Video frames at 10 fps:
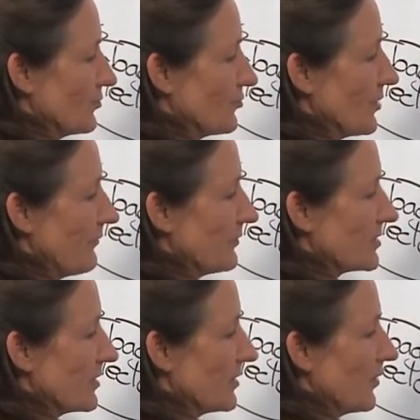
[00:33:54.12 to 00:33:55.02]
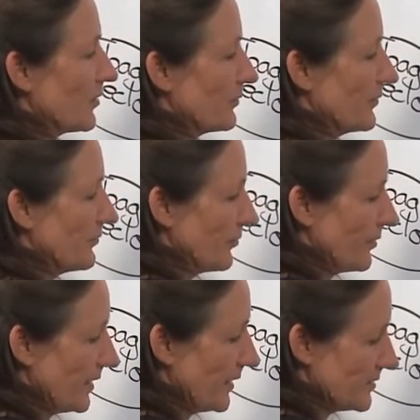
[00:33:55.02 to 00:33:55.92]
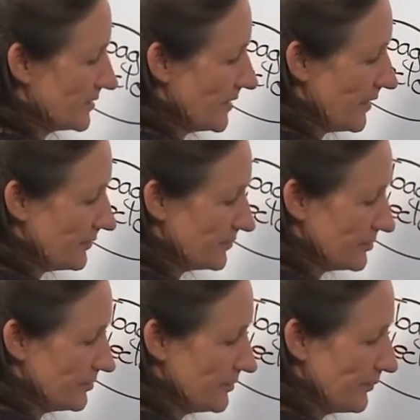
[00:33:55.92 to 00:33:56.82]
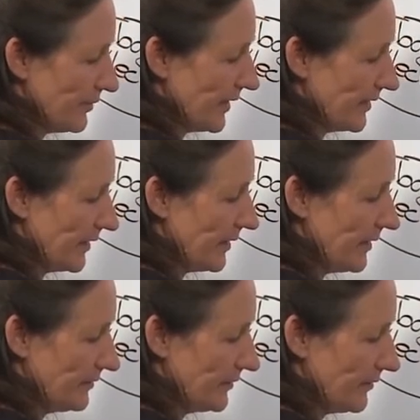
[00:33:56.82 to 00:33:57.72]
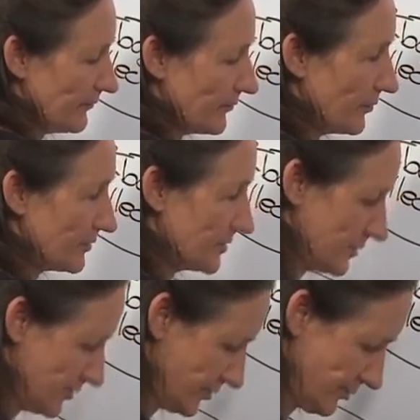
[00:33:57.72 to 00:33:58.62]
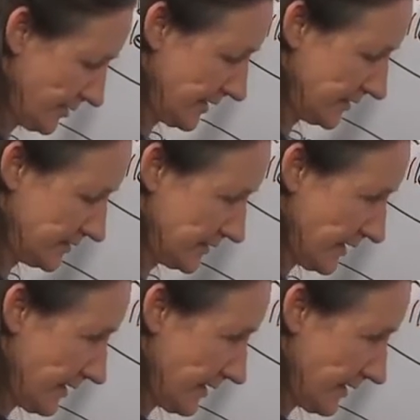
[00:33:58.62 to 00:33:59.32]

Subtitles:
travels along before it gets down to the bladder and then of course is urinated